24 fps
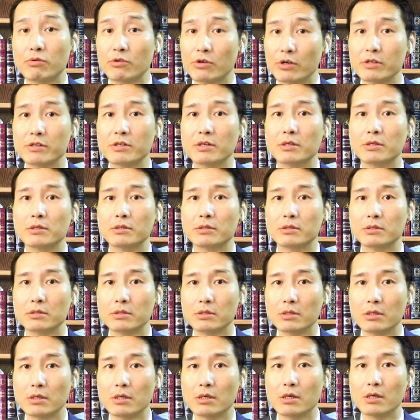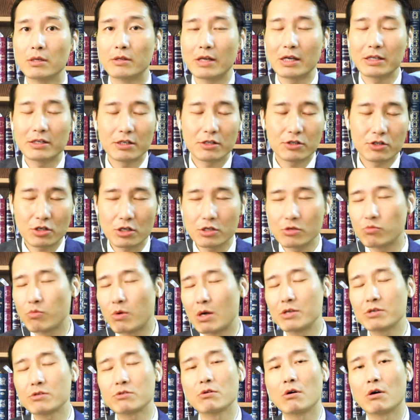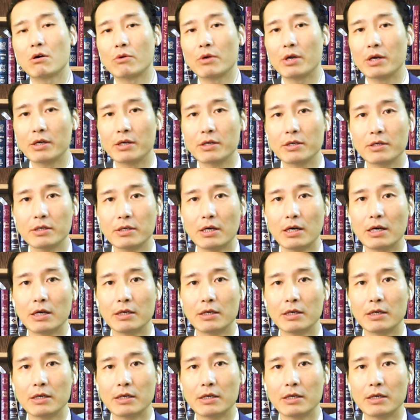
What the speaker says: prison. That is just one story,